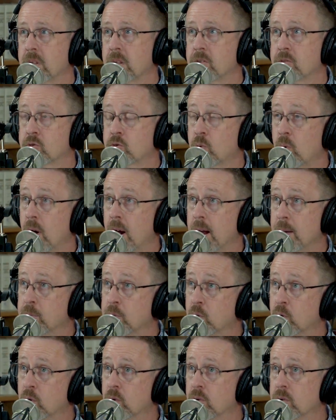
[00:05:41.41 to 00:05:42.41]

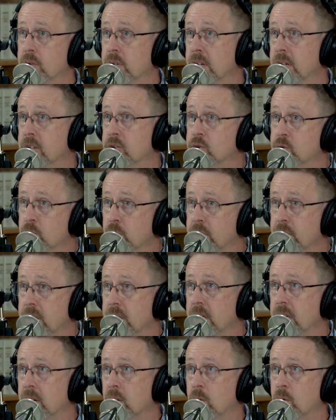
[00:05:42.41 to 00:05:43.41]
scribal
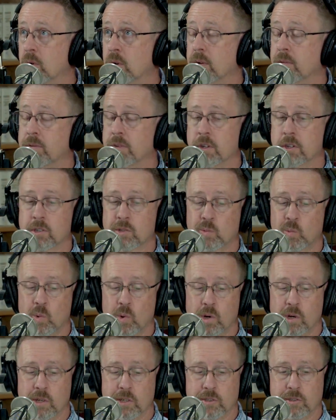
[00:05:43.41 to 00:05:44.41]
entry, or if this
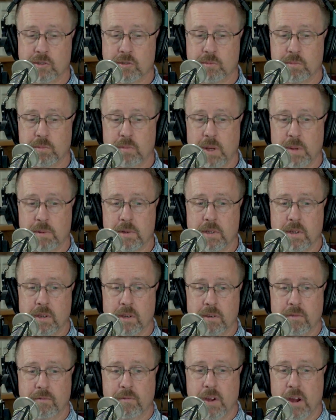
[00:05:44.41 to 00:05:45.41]
was maybe
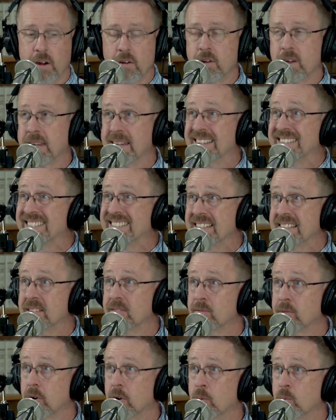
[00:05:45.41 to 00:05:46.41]
a variant
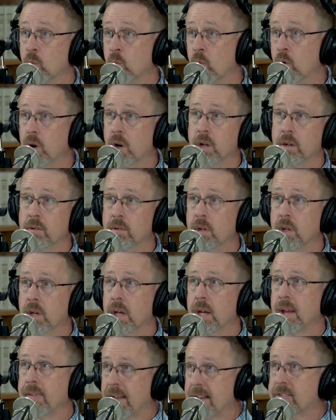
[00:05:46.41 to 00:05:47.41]
from one.
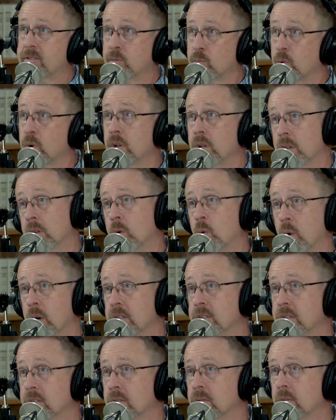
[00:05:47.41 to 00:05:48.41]
And that's really the
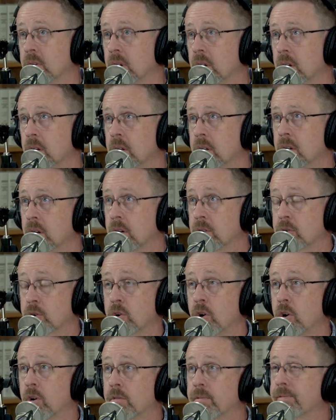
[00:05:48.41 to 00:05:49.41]
question. They're
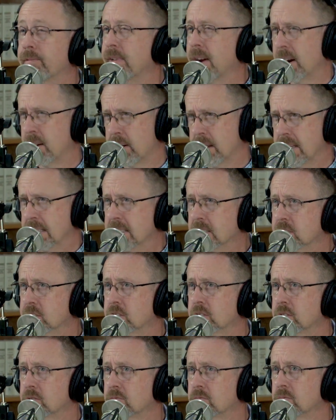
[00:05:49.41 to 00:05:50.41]
called
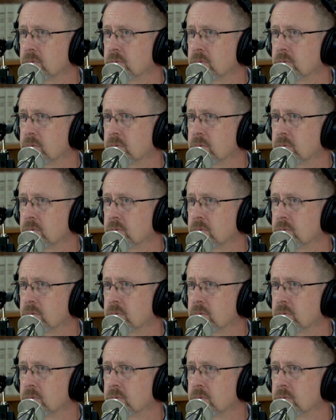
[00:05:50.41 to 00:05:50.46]
variants.